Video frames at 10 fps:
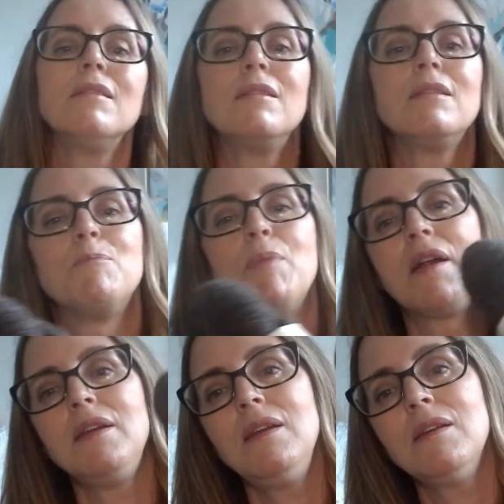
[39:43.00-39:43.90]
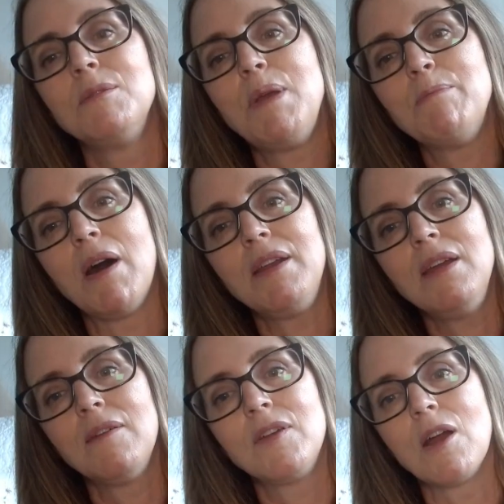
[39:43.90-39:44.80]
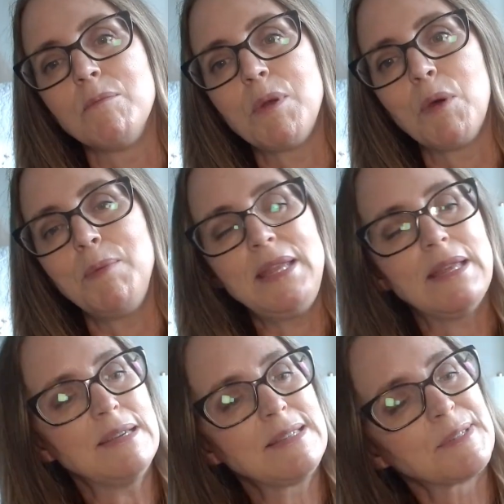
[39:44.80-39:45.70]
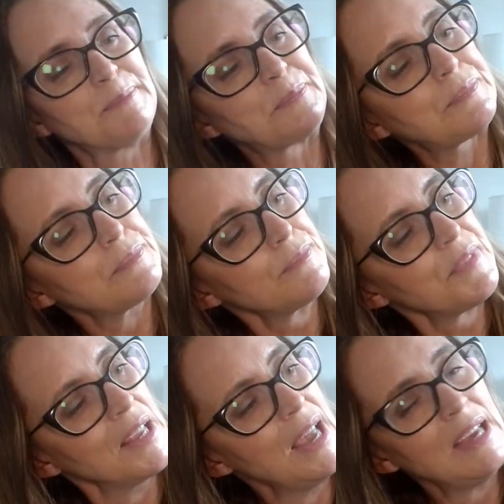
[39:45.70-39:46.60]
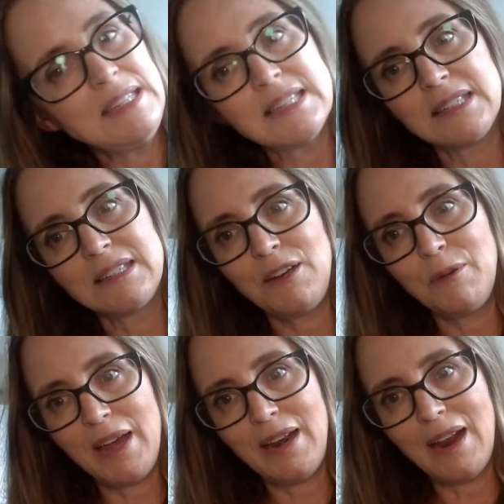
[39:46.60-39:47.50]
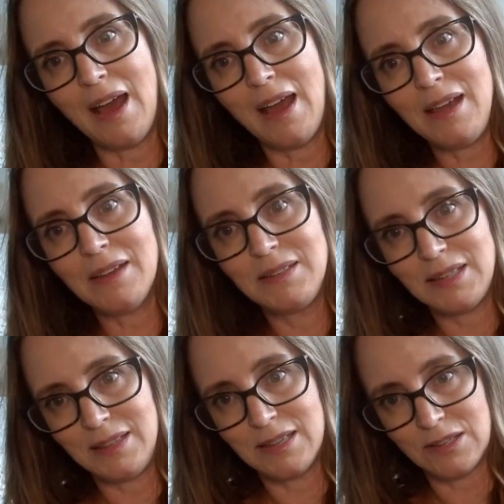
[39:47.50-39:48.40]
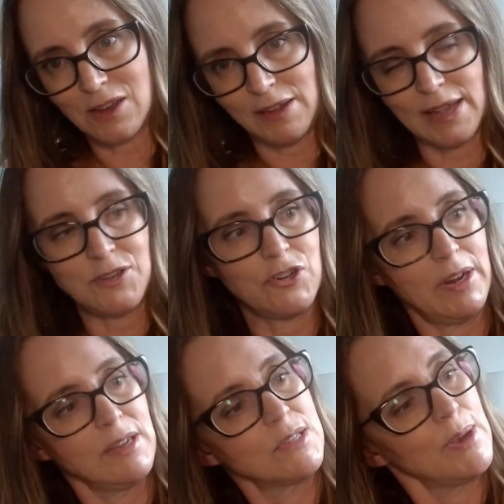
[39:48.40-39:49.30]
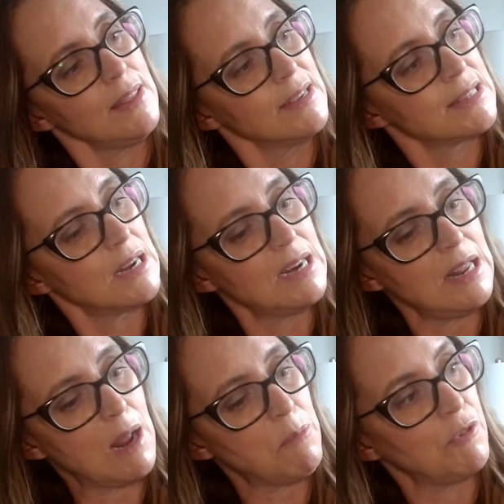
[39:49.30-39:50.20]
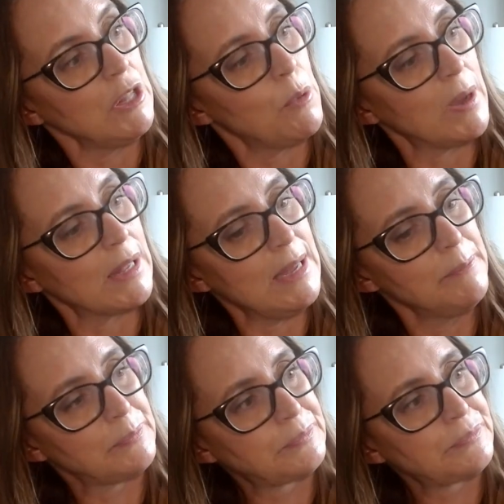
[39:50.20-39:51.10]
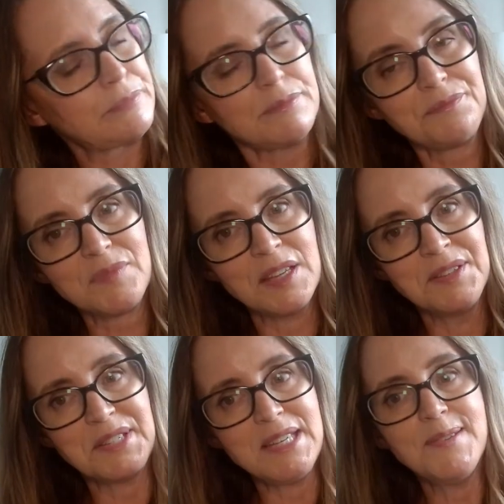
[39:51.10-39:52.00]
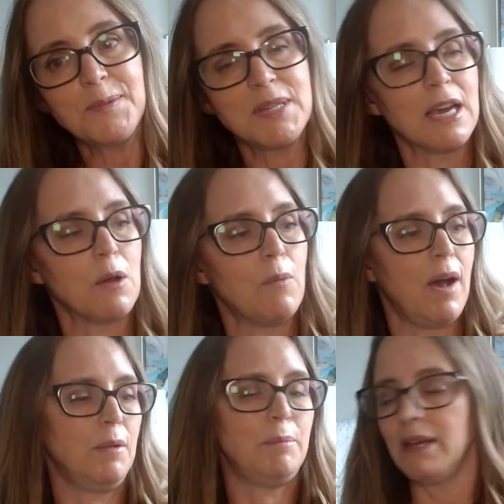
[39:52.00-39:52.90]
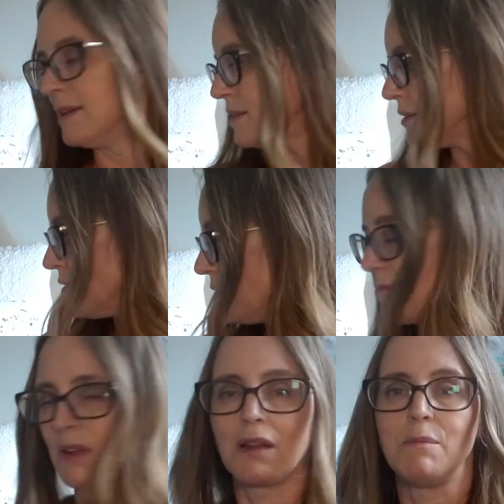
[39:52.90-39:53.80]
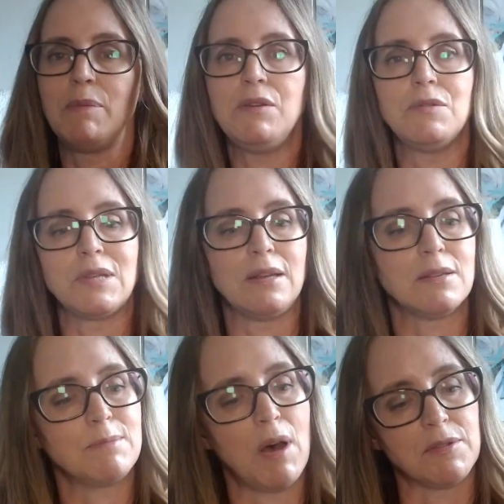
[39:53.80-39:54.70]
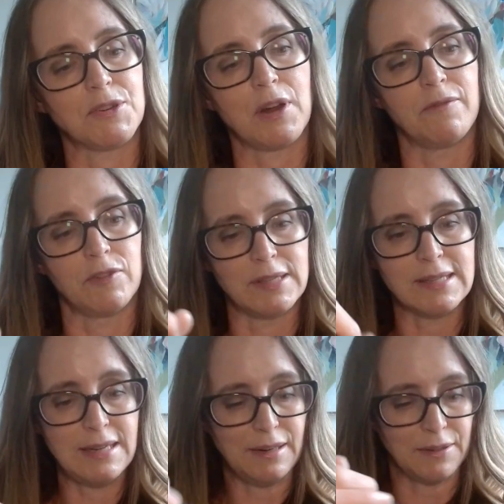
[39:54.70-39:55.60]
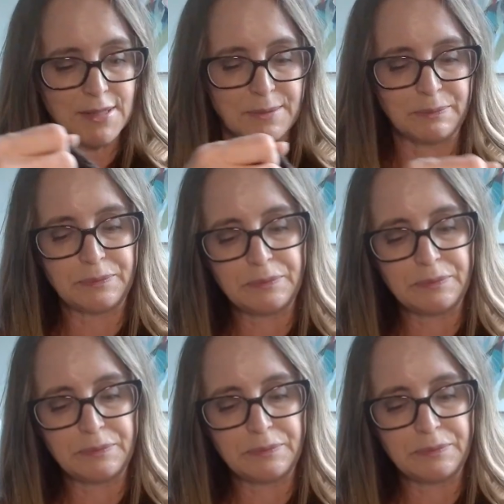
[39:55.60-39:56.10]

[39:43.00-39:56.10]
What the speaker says: The main body of the garment will be this. And you know what? I did this all yesterday, so I think it's going to knit up really quickly. The sleeves will take a while because they're going to be using small circumference needles.